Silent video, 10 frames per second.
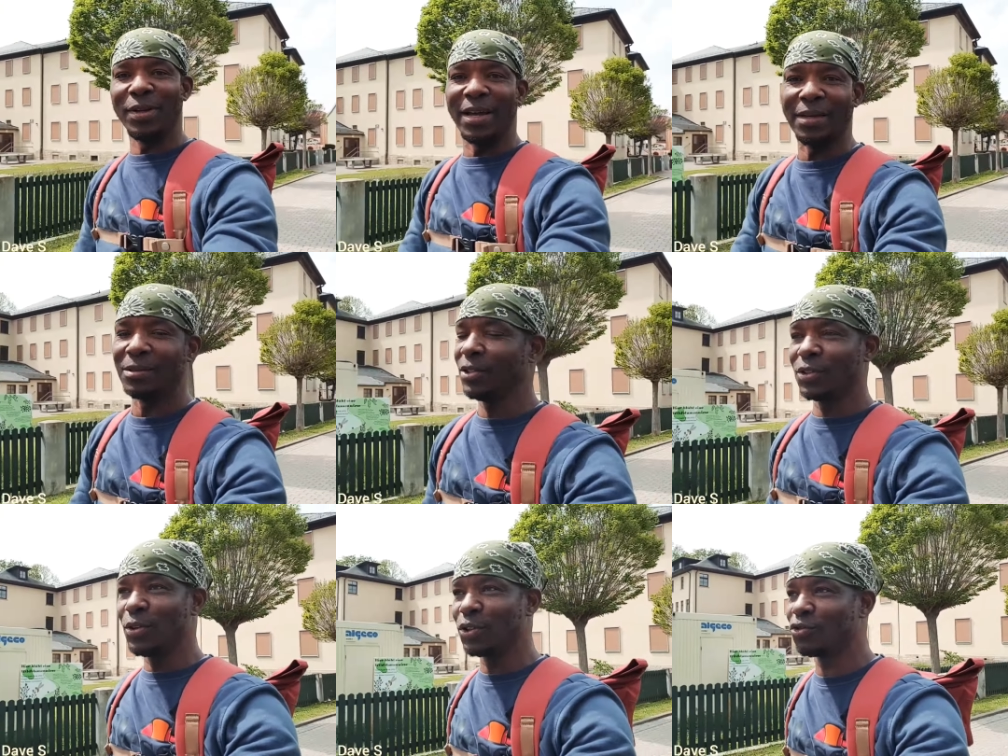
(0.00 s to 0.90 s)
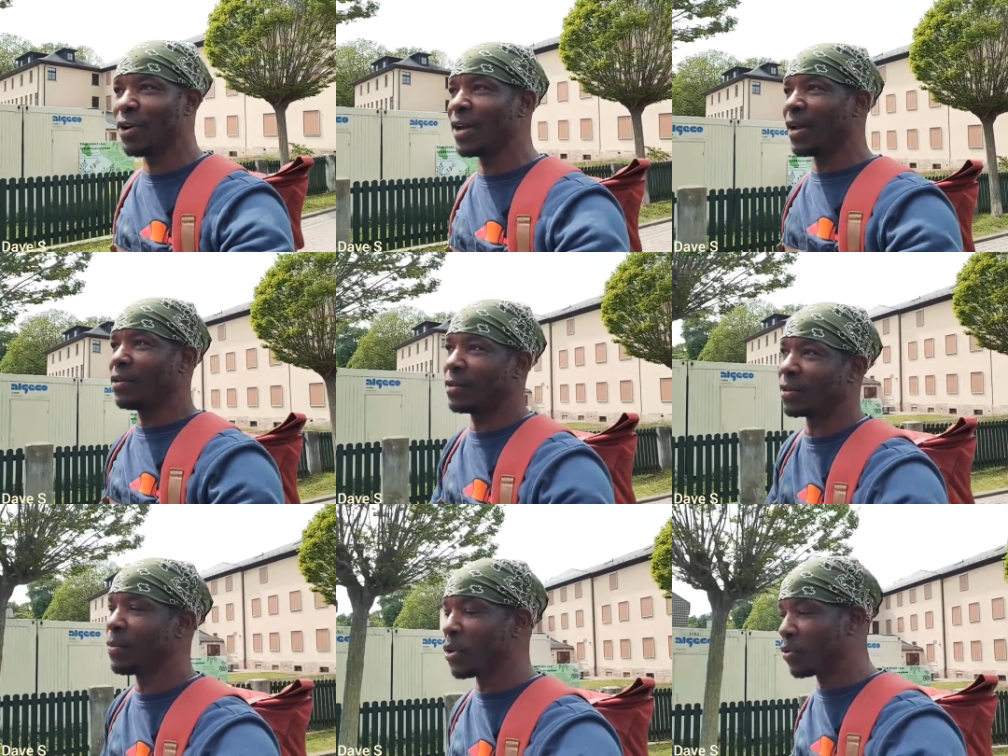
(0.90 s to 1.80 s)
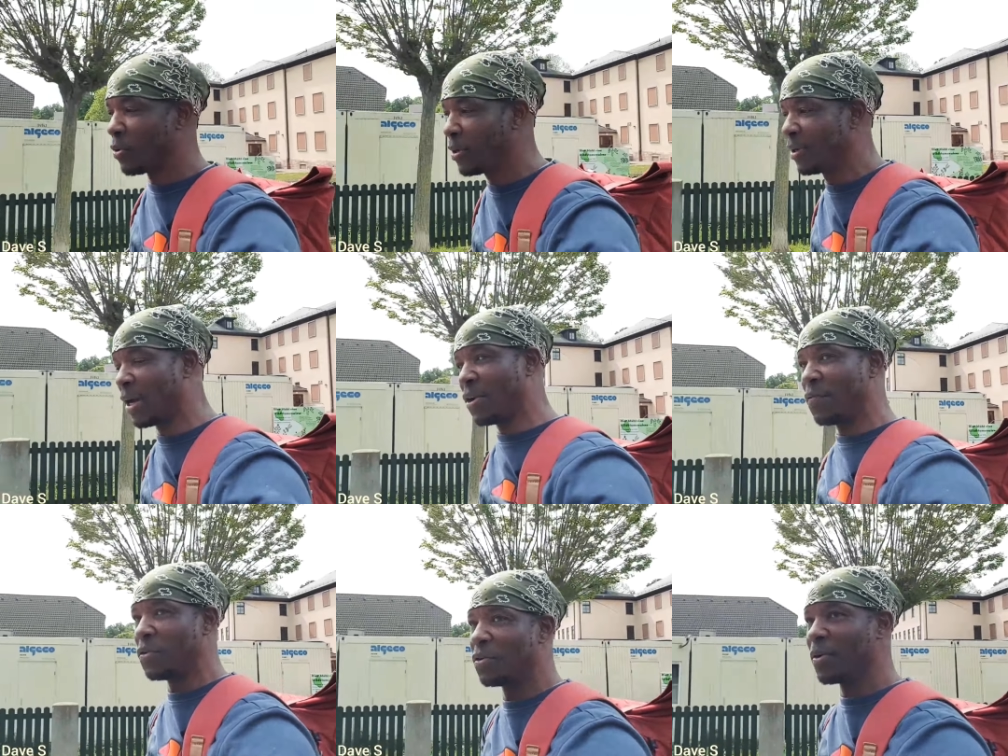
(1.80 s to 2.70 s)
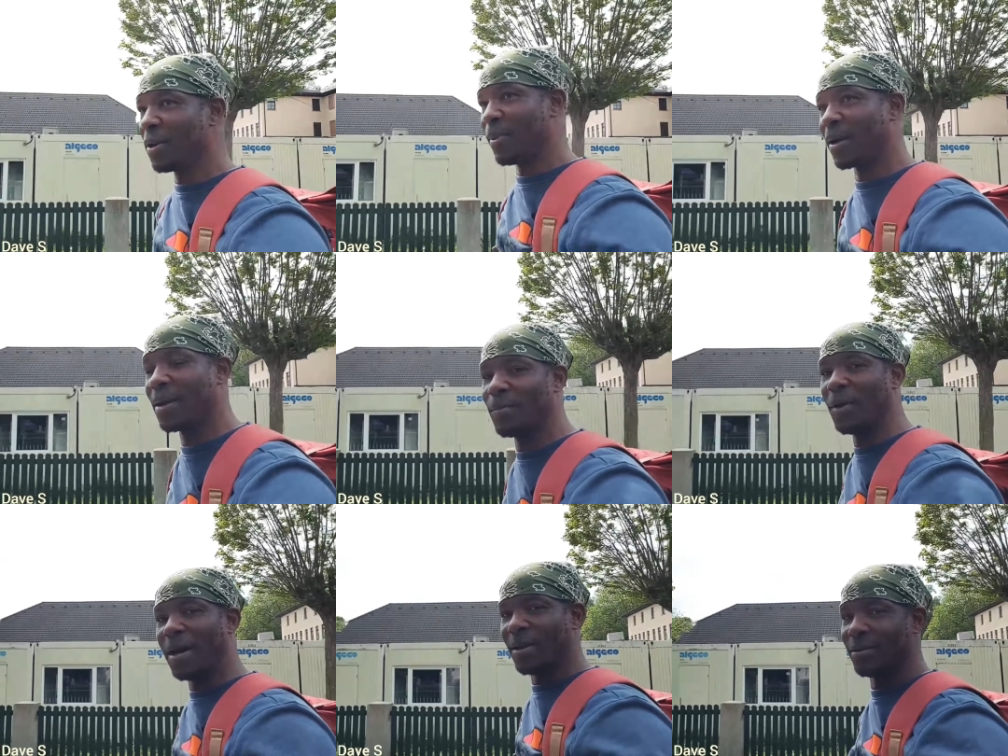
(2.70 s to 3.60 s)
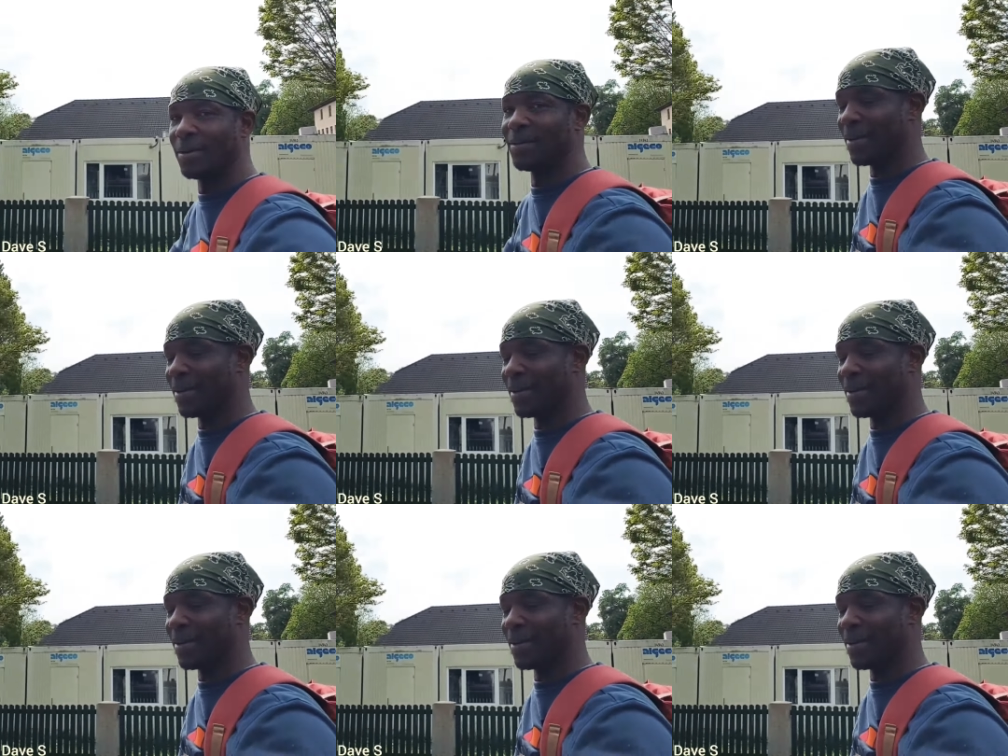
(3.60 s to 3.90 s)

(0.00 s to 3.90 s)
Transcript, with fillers: Like, just go straight. I'll just keep on going here. I don't know the bank. I'm not. I didn't.